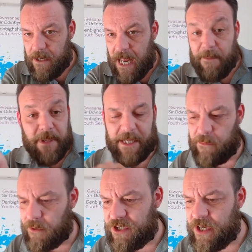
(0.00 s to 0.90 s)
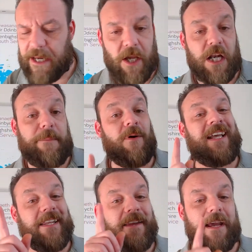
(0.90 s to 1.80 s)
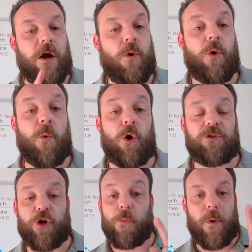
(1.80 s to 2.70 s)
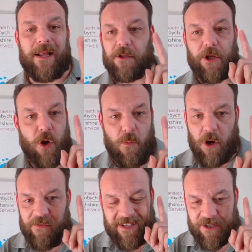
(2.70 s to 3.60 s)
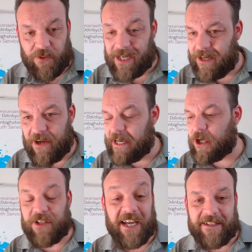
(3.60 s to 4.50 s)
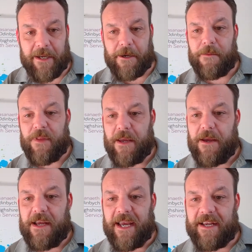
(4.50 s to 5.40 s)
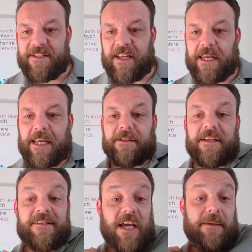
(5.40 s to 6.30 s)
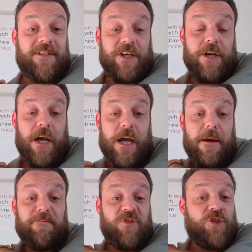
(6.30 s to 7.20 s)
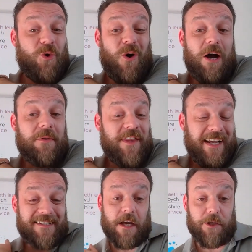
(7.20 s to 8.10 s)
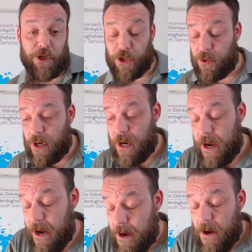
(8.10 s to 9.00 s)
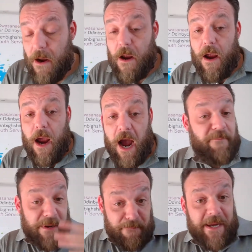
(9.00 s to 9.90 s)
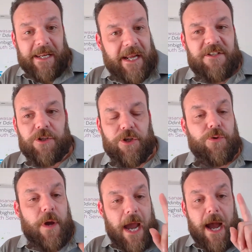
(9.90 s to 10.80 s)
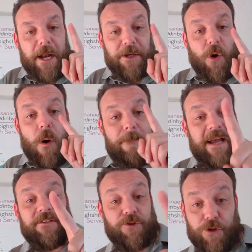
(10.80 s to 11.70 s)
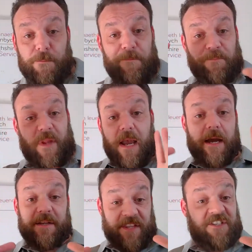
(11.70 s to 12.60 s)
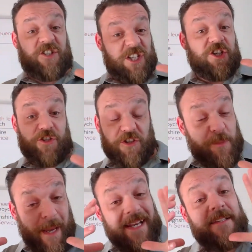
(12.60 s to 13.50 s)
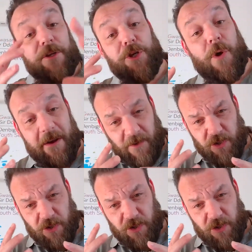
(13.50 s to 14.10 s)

Emily was saying earlier about clearing out her wardrobe. Well, you know what? That's a really, really good idea. Is taking this time to sort out things that you have been meaning to do. And your bedroom, this is the space that you have